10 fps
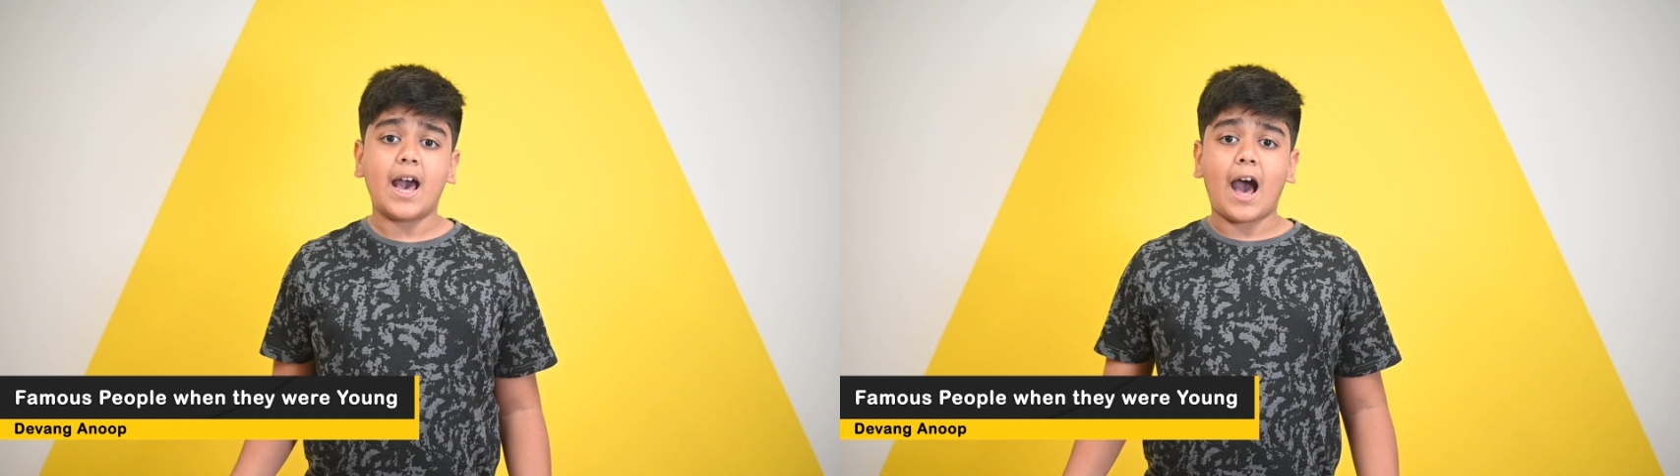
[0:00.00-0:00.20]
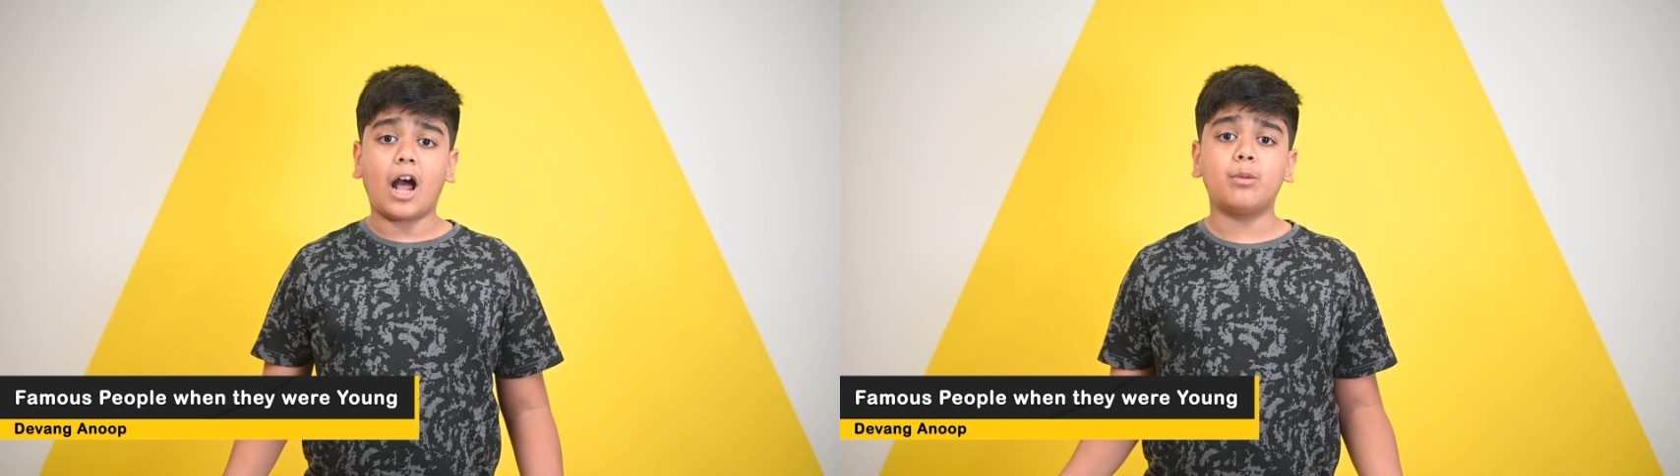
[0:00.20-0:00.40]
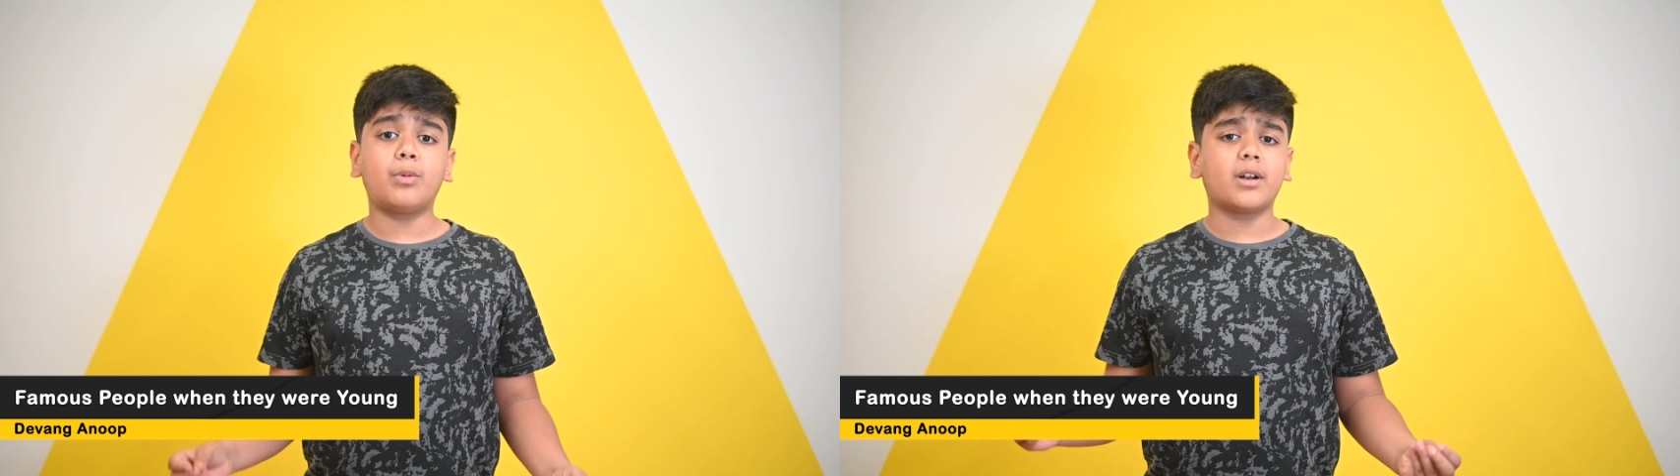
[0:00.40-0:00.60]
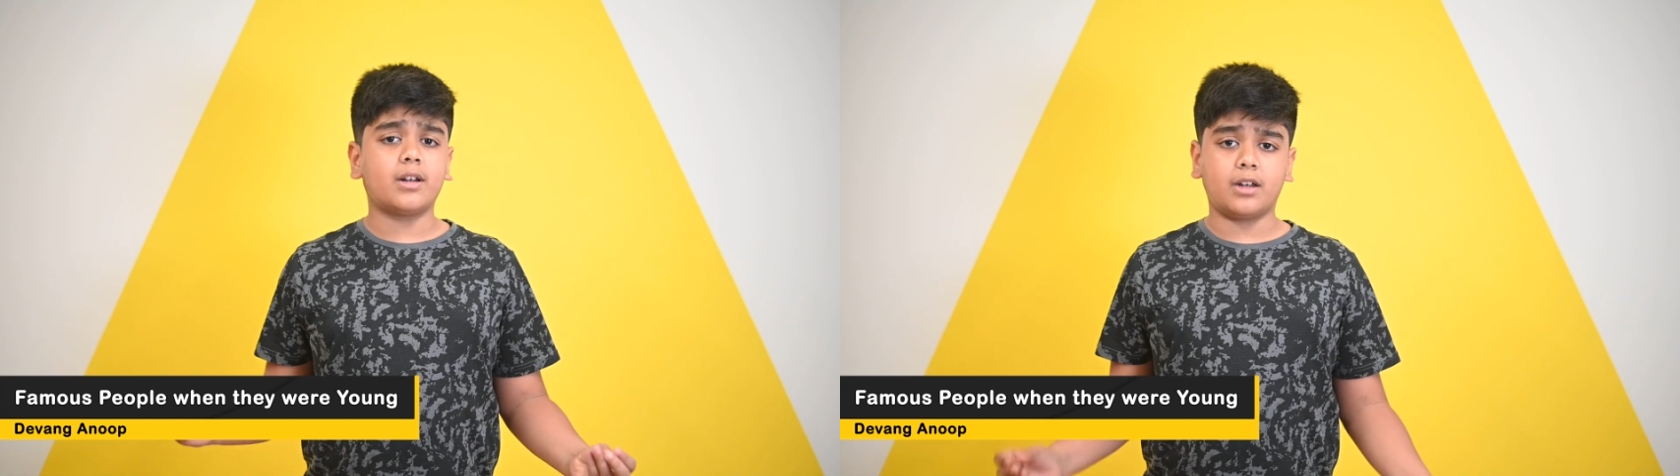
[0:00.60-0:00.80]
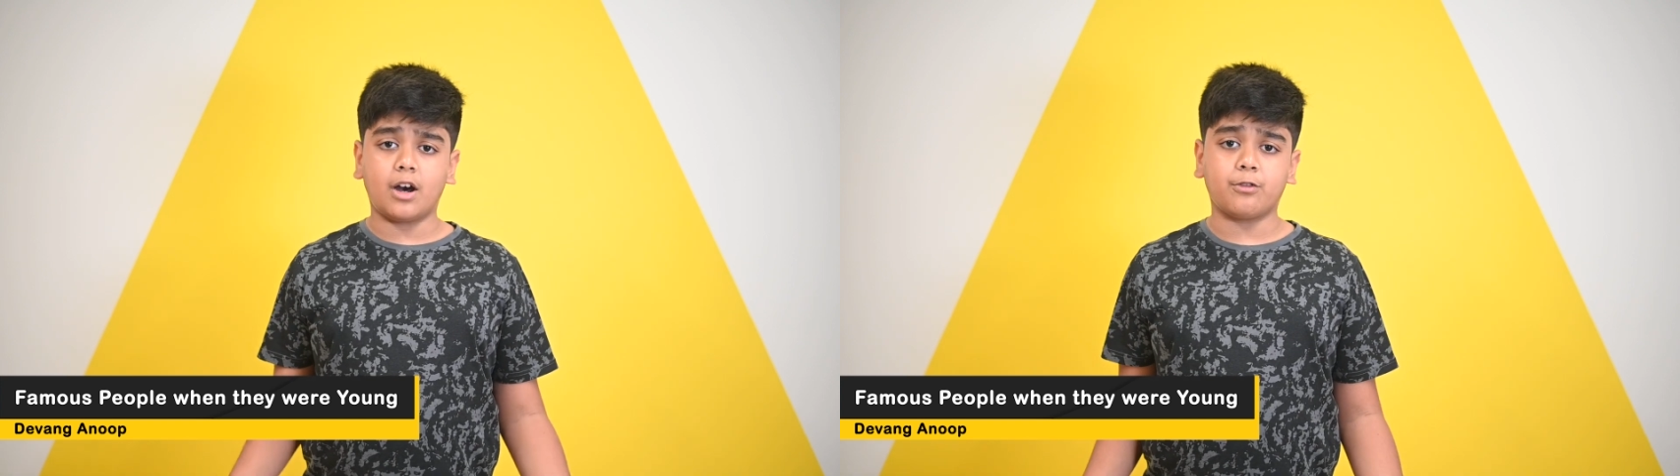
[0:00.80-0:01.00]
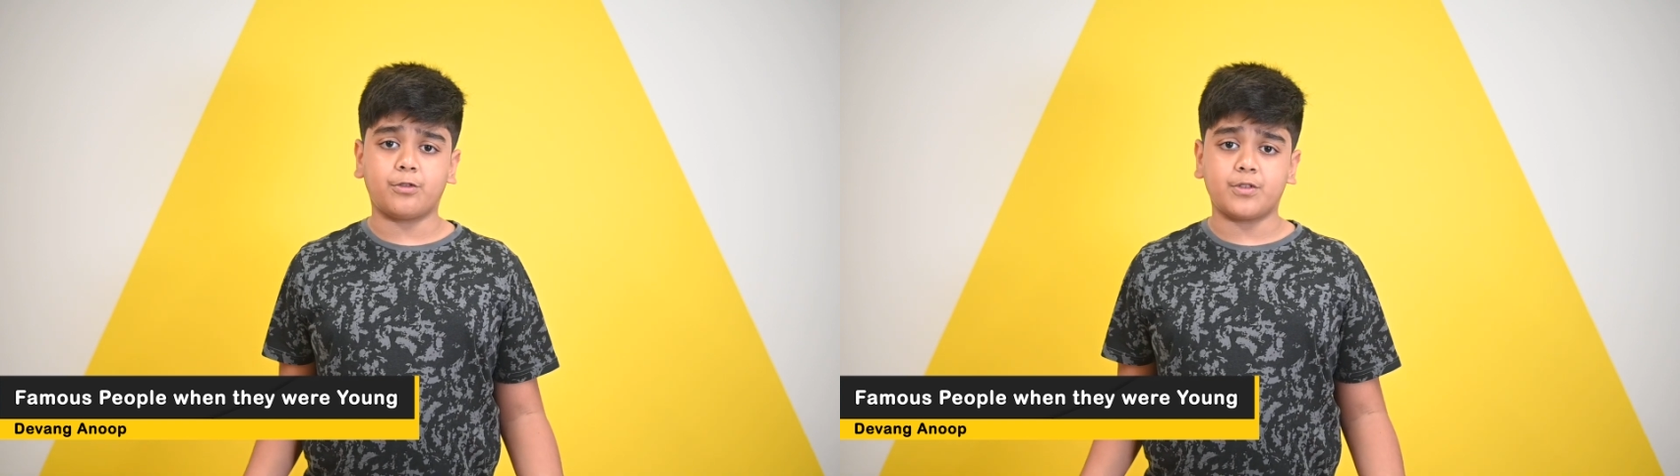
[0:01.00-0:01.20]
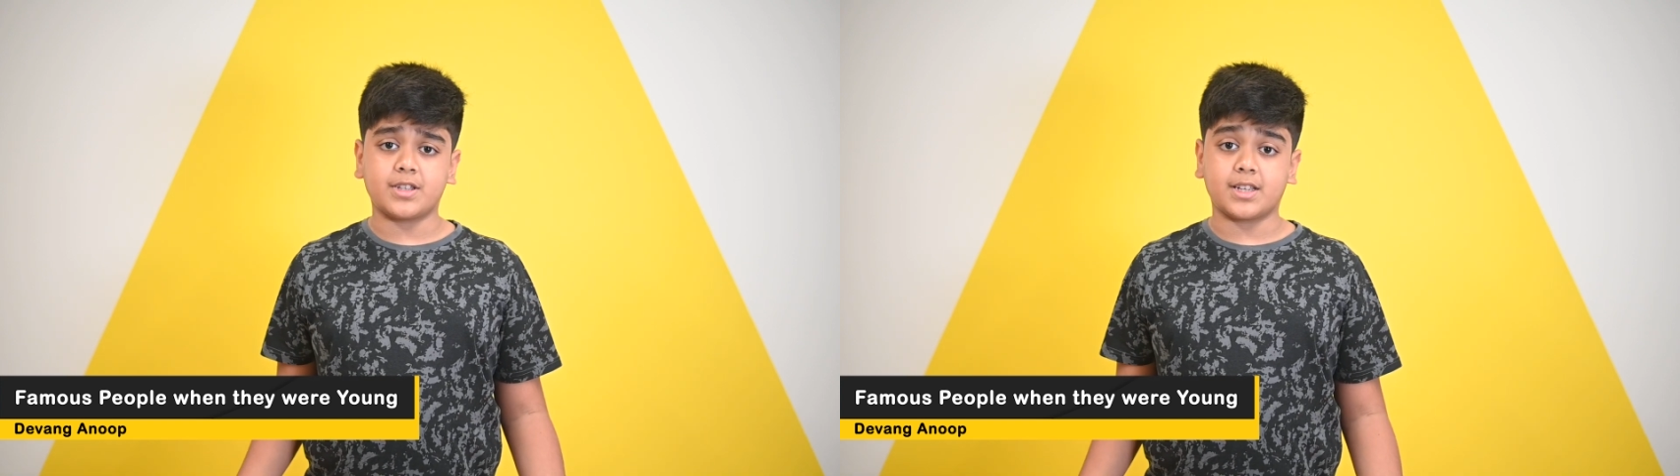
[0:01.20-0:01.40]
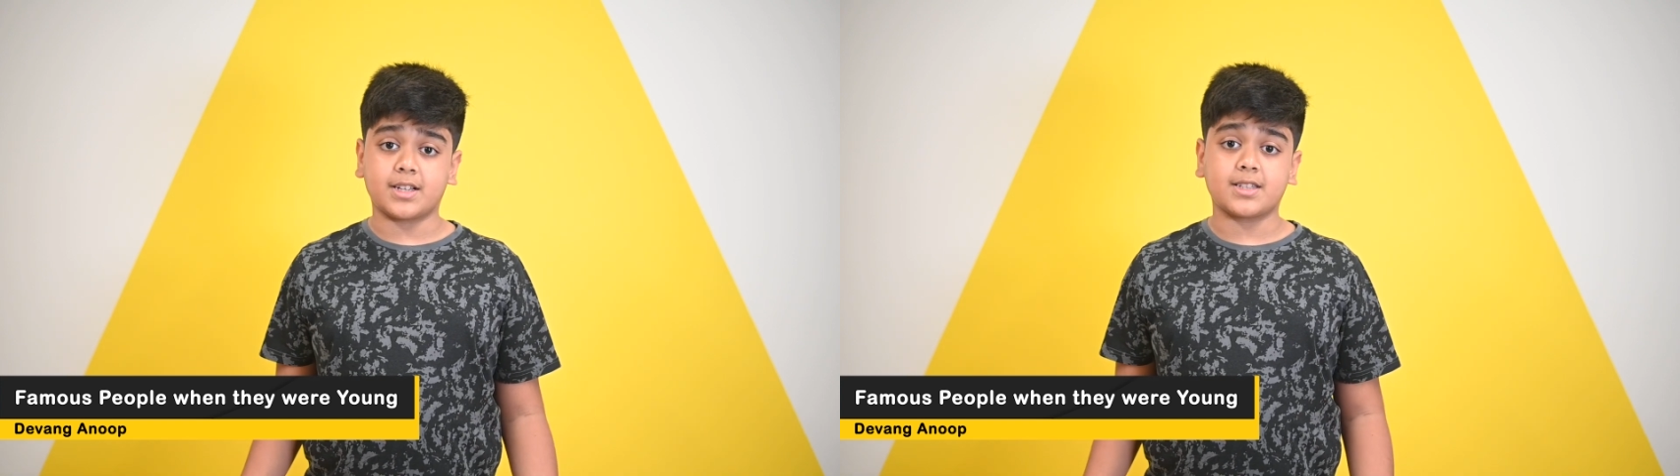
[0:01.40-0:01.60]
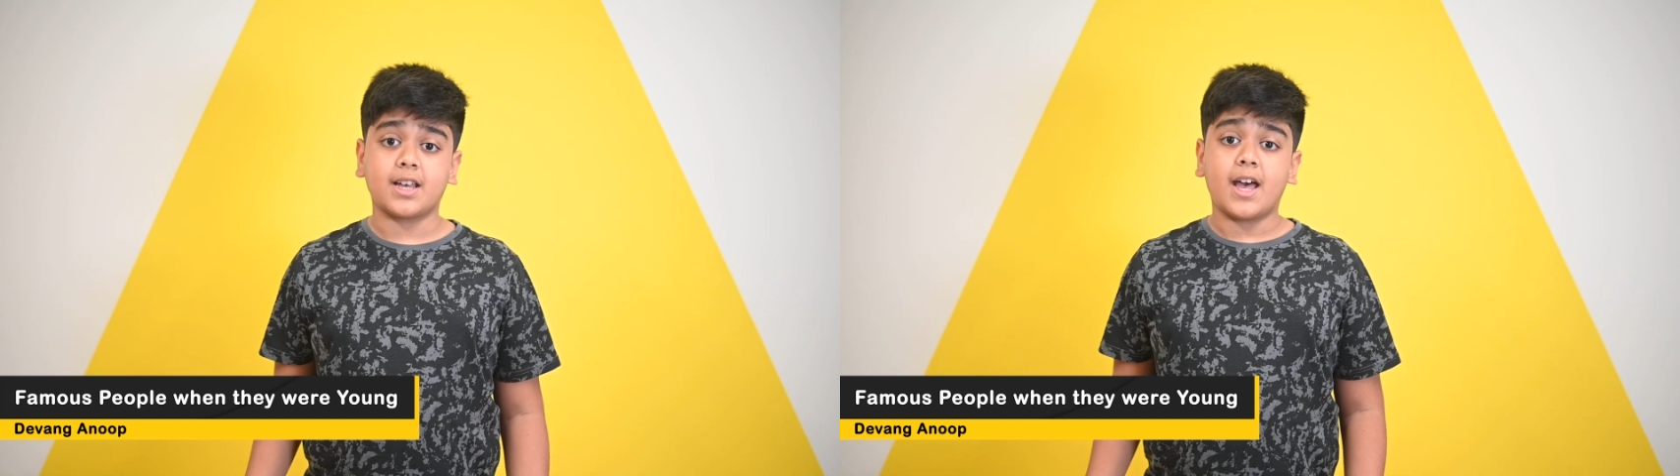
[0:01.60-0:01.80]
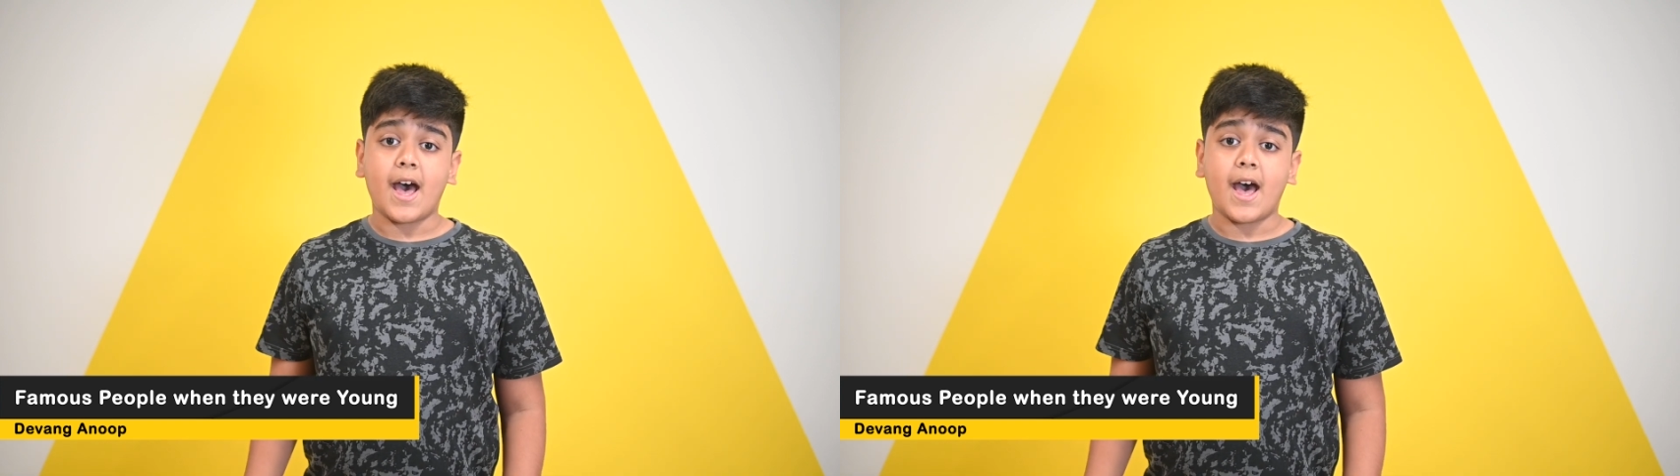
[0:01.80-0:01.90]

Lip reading: Albert loved physics